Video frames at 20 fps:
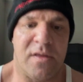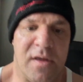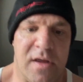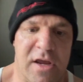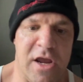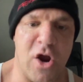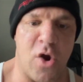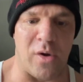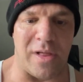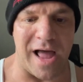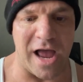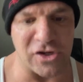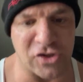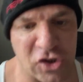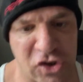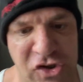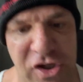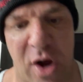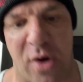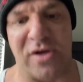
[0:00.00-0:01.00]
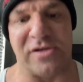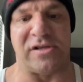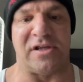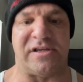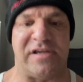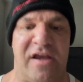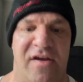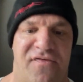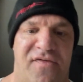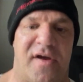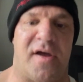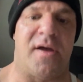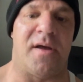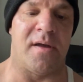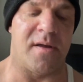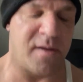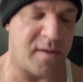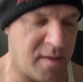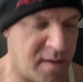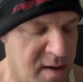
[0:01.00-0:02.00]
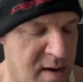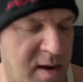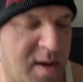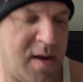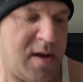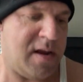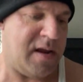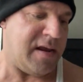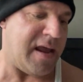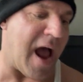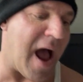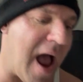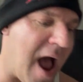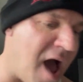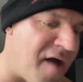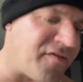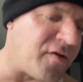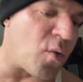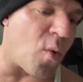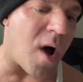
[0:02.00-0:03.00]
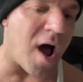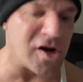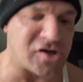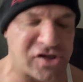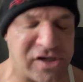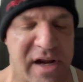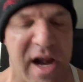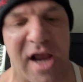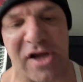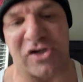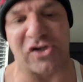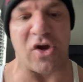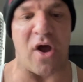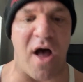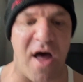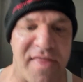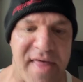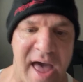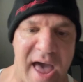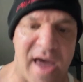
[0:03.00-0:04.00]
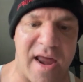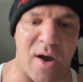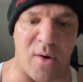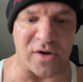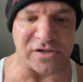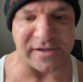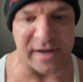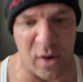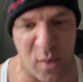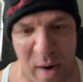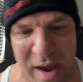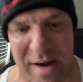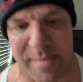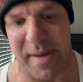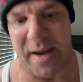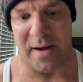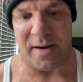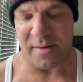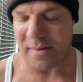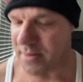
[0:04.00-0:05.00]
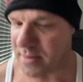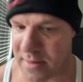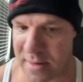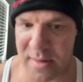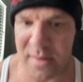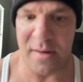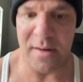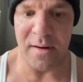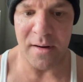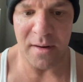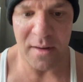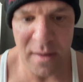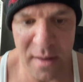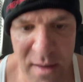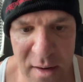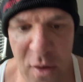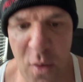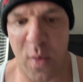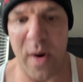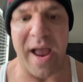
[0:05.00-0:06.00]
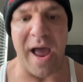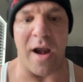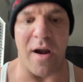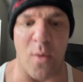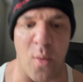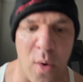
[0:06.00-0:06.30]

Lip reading: Equalizer show is Latifah. Yeah, I haven't watched it. I saw that. I was like, wait a minute. We got a